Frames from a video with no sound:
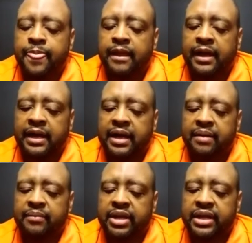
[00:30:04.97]

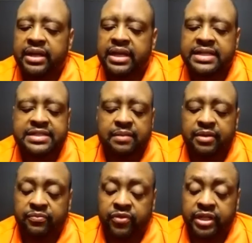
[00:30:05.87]
But
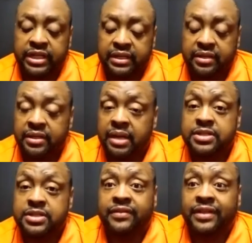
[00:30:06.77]
really, numbers
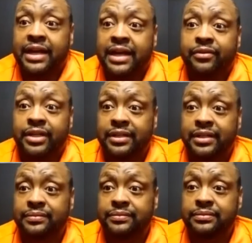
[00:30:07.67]
never lie. They really don't.
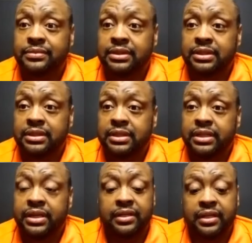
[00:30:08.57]
You
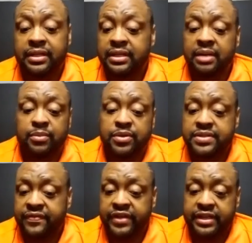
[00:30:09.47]
can look at the numbers of
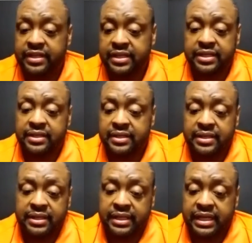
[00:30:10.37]
anything,
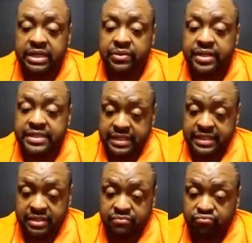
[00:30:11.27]
and you can
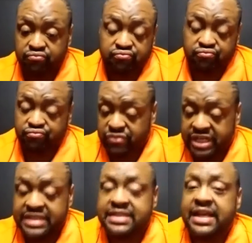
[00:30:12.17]
see
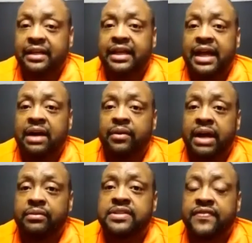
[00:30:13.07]
exactly how
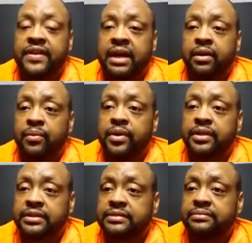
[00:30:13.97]
it's fit and how it
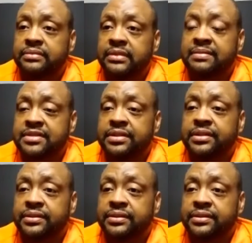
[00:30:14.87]
works. Absolutely.